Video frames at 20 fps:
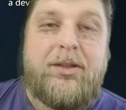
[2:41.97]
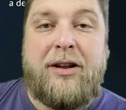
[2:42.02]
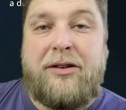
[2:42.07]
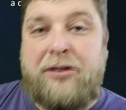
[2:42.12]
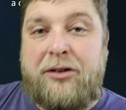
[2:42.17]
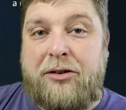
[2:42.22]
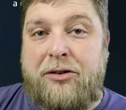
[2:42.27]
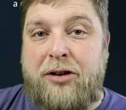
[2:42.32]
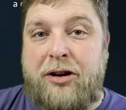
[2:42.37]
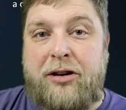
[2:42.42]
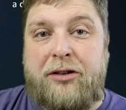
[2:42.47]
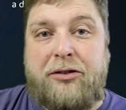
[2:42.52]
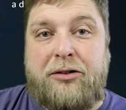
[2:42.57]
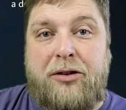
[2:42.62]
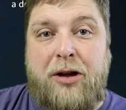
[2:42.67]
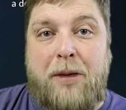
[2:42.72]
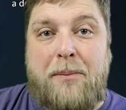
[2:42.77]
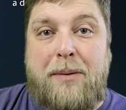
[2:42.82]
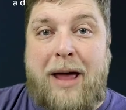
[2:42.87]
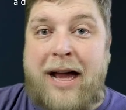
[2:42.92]
This is going to
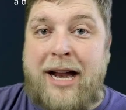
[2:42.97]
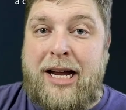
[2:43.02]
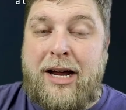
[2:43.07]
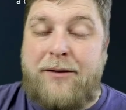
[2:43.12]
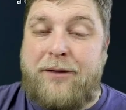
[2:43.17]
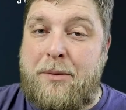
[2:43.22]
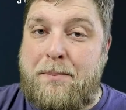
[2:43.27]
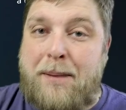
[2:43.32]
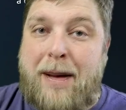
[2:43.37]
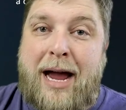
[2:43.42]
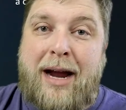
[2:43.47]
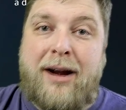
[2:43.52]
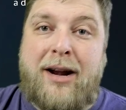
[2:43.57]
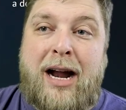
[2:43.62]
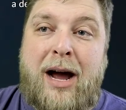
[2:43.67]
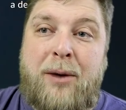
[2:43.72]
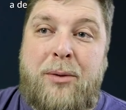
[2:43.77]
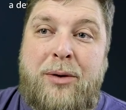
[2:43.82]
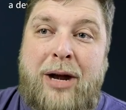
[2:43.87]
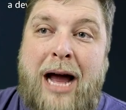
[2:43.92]
stop any of the
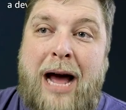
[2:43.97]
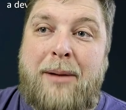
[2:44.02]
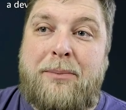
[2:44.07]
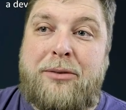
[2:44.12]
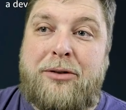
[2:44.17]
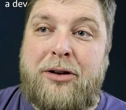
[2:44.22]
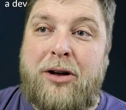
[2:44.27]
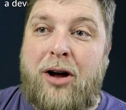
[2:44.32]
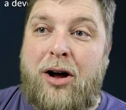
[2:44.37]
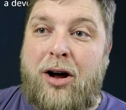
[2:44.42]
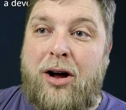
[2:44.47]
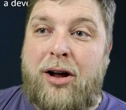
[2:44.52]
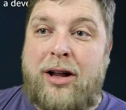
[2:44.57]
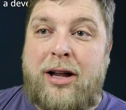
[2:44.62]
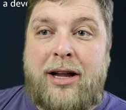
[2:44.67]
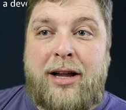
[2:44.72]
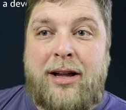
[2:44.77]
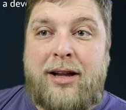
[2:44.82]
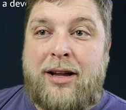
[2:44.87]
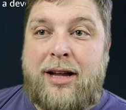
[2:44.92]
background apps
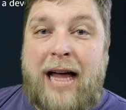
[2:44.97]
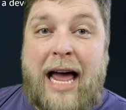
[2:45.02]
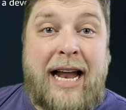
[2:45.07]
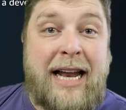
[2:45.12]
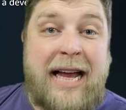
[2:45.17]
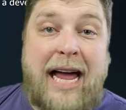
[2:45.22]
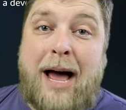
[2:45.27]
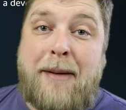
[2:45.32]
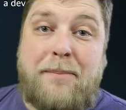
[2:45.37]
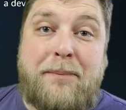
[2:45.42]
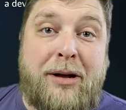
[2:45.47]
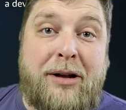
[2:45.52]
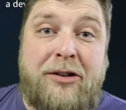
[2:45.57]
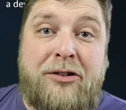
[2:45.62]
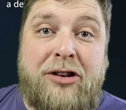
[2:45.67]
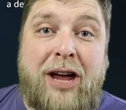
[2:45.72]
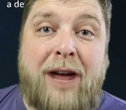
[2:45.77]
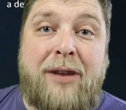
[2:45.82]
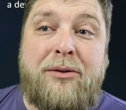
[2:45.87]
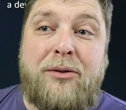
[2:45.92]
or any app
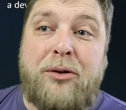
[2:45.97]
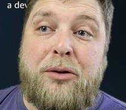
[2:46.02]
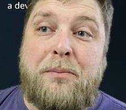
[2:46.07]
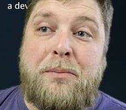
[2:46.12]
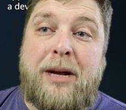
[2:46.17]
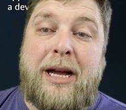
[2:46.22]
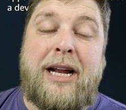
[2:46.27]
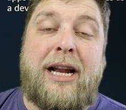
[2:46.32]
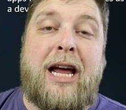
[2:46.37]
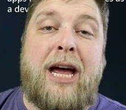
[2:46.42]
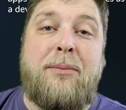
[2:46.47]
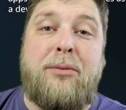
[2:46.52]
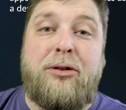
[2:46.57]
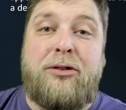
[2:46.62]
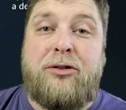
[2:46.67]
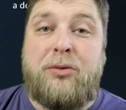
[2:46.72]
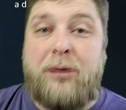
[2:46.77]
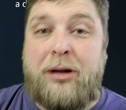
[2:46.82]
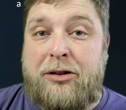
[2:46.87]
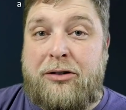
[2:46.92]
in general being
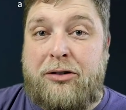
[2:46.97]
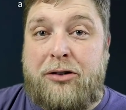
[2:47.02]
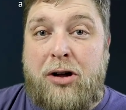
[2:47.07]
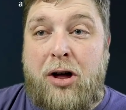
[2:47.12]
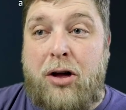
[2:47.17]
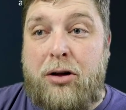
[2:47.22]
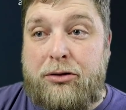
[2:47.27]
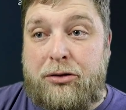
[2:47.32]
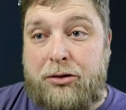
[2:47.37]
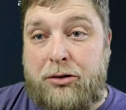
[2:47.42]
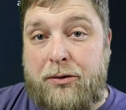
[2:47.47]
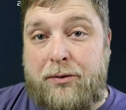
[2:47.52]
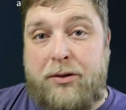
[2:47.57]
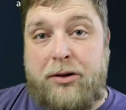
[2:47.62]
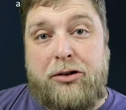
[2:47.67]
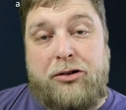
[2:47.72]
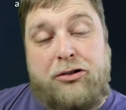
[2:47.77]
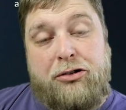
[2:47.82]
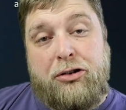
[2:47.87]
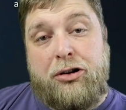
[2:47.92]
able to install stuff
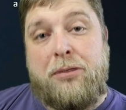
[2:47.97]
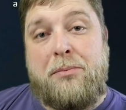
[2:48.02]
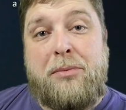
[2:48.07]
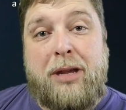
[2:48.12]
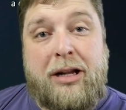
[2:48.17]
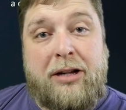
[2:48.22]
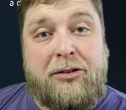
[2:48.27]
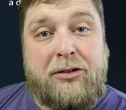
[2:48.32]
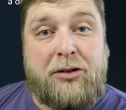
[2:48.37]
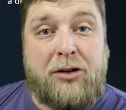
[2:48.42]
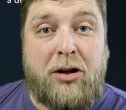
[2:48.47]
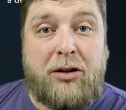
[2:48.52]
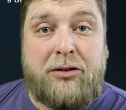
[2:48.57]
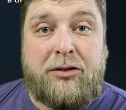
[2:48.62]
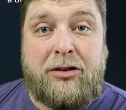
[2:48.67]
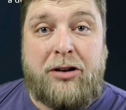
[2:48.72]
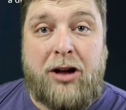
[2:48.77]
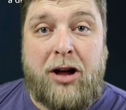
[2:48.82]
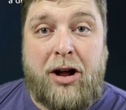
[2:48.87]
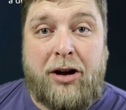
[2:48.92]
that shouldn't be
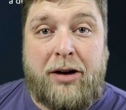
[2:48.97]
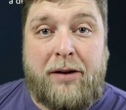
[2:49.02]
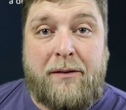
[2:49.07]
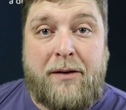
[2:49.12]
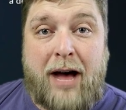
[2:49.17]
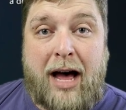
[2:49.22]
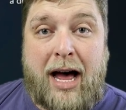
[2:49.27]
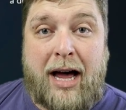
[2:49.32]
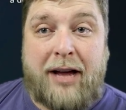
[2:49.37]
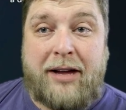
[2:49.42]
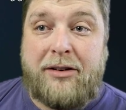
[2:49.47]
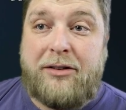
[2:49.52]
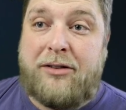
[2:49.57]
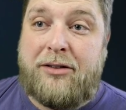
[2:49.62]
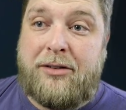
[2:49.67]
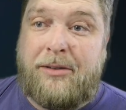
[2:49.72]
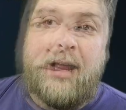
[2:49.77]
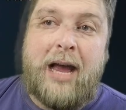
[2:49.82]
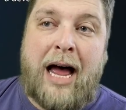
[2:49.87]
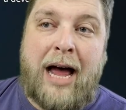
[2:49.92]
installed to your
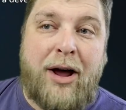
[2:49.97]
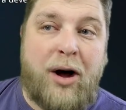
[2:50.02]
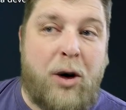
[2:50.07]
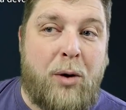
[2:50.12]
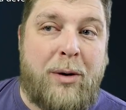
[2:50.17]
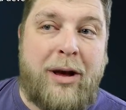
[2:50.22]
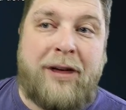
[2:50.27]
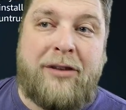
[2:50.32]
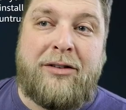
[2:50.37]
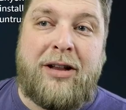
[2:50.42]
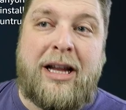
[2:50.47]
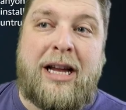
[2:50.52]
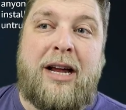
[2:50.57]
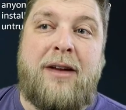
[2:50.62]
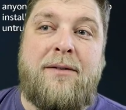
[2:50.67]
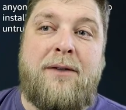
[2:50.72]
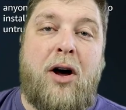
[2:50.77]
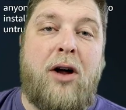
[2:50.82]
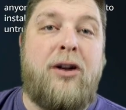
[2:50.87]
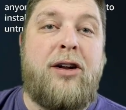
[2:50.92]
device. I always
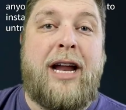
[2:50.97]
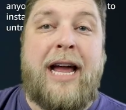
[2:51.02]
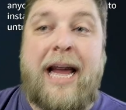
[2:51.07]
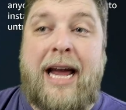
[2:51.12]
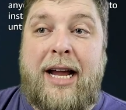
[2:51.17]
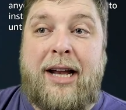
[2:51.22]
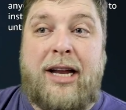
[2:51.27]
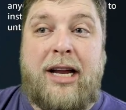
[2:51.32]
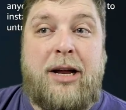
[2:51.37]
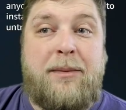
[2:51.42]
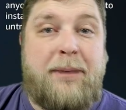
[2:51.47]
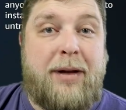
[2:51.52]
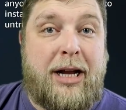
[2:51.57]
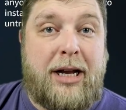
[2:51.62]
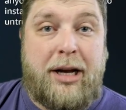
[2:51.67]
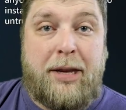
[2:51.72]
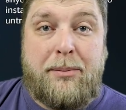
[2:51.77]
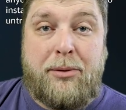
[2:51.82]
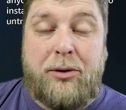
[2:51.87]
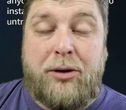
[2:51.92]
leave on
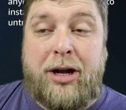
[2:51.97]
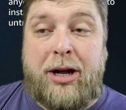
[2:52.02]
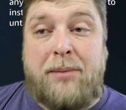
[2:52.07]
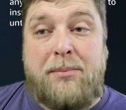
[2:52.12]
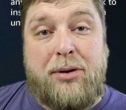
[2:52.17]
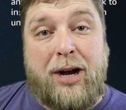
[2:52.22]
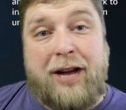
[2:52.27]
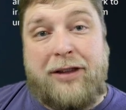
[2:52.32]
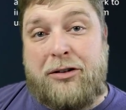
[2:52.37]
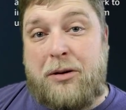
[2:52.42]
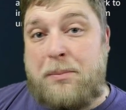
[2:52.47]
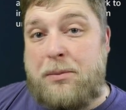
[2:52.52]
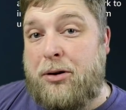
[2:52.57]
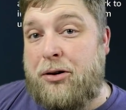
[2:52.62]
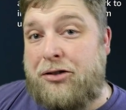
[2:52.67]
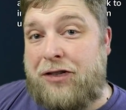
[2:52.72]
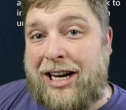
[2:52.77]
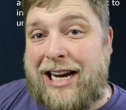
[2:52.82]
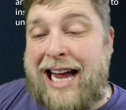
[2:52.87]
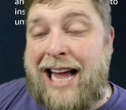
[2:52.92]
ADB debugging, but I
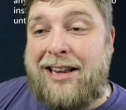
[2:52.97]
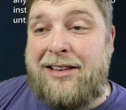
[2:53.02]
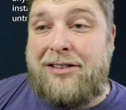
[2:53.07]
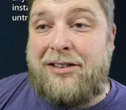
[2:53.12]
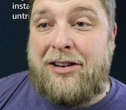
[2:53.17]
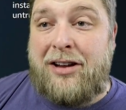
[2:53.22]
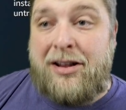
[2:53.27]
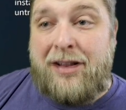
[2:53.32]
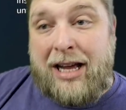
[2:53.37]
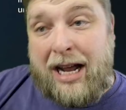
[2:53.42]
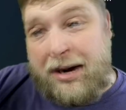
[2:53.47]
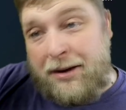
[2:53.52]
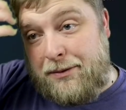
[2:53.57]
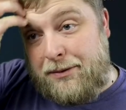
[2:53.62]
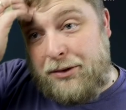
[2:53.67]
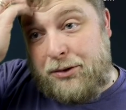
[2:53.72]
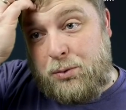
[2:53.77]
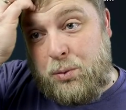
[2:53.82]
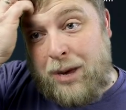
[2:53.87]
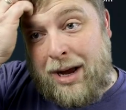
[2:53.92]
suppose you can turn that
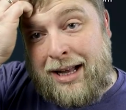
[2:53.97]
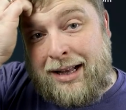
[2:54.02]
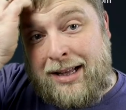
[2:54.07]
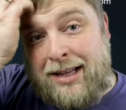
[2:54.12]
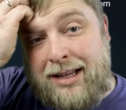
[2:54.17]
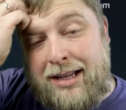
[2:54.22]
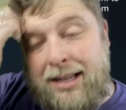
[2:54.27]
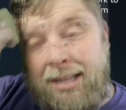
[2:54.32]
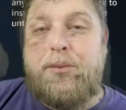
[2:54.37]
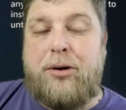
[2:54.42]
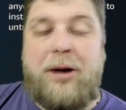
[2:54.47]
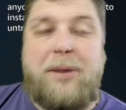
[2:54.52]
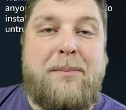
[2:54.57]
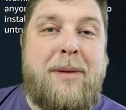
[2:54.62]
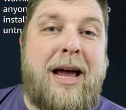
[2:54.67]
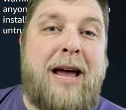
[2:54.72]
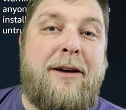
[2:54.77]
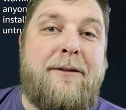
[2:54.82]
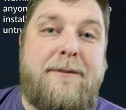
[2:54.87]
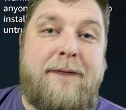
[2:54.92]
off as well, but it
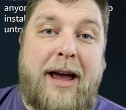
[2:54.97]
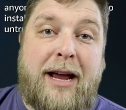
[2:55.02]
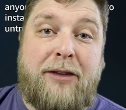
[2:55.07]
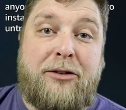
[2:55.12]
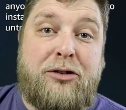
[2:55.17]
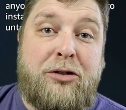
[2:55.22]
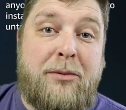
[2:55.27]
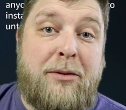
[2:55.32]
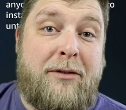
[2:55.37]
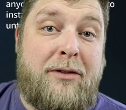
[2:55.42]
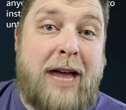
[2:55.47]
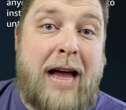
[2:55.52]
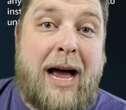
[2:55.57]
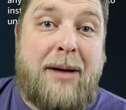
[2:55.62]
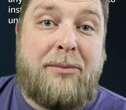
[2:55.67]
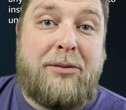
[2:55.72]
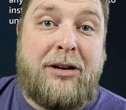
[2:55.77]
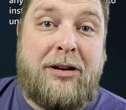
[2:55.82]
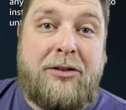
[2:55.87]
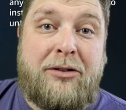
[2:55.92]
may affect some of the
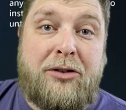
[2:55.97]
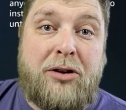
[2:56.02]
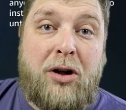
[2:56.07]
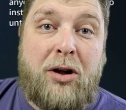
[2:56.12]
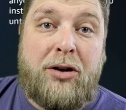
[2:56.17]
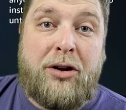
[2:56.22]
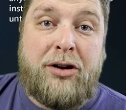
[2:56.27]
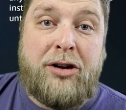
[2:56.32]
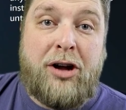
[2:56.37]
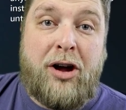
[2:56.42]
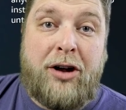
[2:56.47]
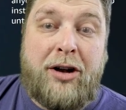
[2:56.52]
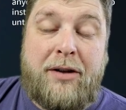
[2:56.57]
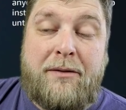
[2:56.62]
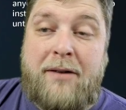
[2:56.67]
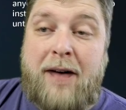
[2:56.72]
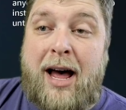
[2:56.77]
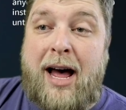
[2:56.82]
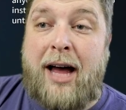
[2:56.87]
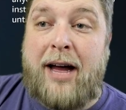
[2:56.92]
apps installed on your
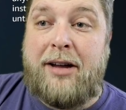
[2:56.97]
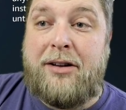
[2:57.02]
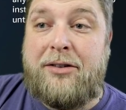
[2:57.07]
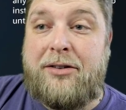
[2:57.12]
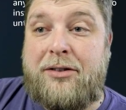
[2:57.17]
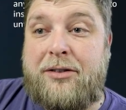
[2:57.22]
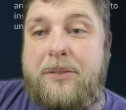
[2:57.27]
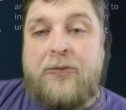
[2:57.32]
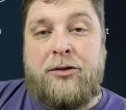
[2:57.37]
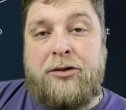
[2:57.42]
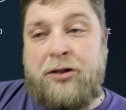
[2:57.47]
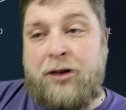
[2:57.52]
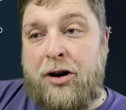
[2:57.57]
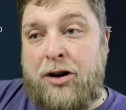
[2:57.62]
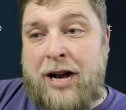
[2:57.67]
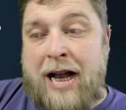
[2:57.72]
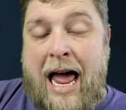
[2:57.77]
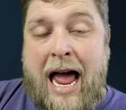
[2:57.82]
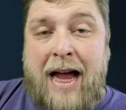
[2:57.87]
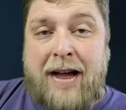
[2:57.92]
device.
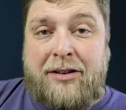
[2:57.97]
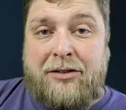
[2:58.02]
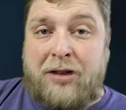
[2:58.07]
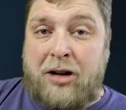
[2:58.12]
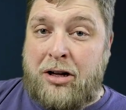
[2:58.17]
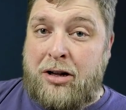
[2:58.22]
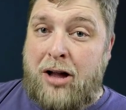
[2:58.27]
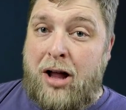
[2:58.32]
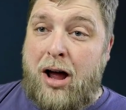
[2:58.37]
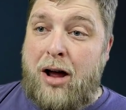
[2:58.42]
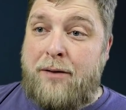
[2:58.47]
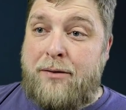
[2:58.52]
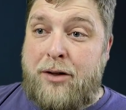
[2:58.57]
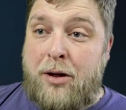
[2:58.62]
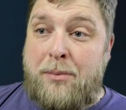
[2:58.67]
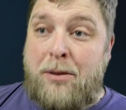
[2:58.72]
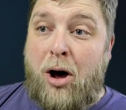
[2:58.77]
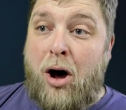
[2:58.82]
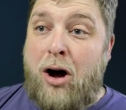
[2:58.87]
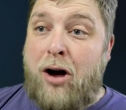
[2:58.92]
So next, a lot of
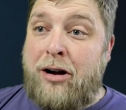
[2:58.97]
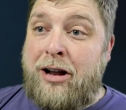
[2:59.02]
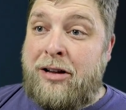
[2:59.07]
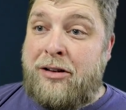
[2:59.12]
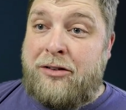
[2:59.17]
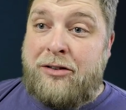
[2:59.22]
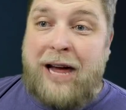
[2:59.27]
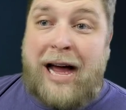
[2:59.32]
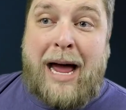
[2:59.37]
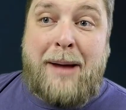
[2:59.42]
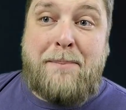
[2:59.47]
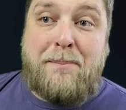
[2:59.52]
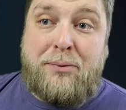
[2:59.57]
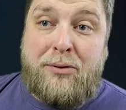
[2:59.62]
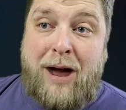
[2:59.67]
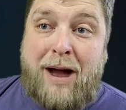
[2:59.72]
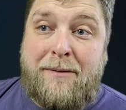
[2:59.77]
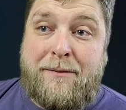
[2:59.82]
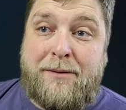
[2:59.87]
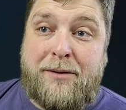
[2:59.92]
them are inside
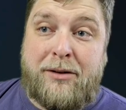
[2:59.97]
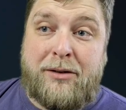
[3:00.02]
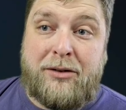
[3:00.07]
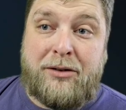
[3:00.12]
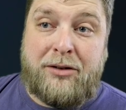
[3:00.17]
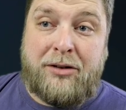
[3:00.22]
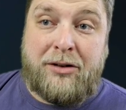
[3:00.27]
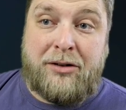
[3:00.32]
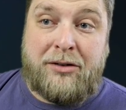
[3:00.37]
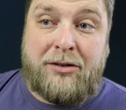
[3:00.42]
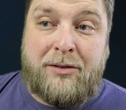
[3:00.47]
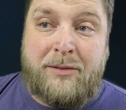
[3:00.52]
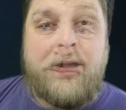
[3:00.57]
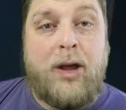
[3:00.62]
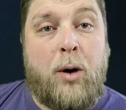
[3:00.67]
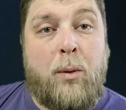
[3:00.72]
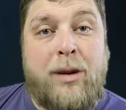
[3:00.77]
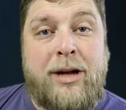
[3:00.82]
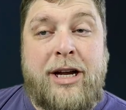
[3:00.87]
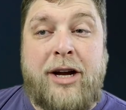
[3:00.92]
preferences.
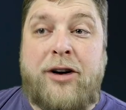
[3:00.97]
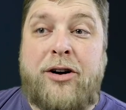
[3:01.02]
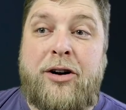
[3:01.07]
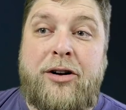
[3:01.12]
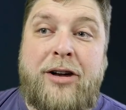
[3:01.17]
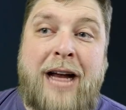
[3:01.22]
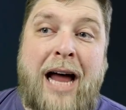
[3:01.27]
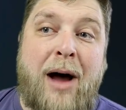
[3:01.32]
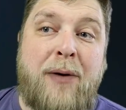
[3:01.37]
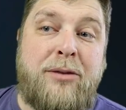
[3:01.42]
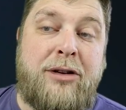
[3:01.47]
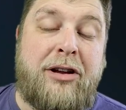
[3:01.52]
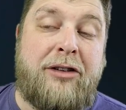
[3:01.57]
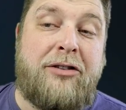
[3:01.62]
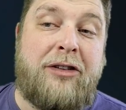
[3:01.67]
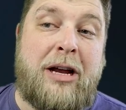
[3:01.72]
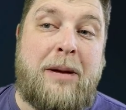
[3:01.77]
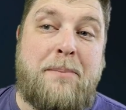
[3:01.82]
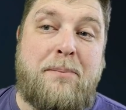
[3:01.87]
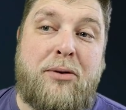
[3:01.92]
And when you go down, you
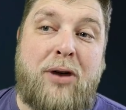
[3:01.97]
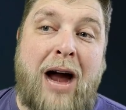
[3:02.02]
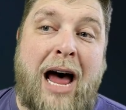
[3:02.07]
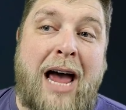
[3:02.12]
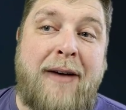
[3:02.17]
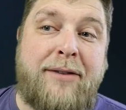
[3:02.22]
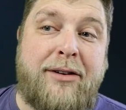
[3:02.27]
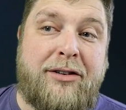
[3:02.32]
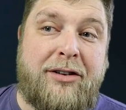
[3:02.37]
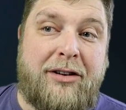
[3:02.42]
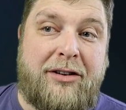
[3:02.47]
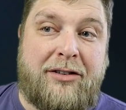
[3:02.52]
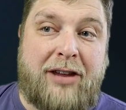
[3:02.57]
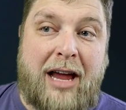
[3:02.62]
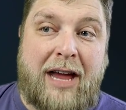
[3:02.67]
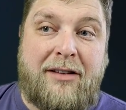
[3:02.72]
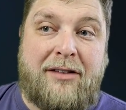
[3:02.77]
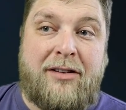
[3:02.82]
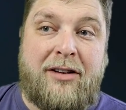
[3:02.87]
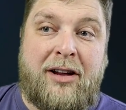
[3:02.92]
see privacy
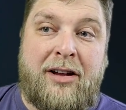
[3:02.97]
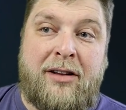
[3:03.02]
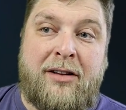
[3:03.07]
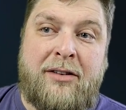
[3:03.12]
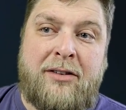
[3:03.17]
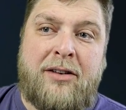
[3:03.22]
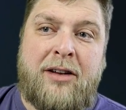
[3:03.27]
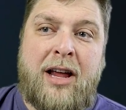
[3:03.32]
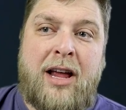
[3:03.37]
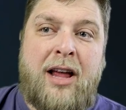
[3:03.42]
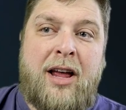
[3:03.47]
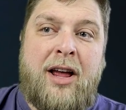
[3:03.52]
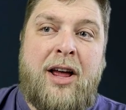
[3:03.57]
settings.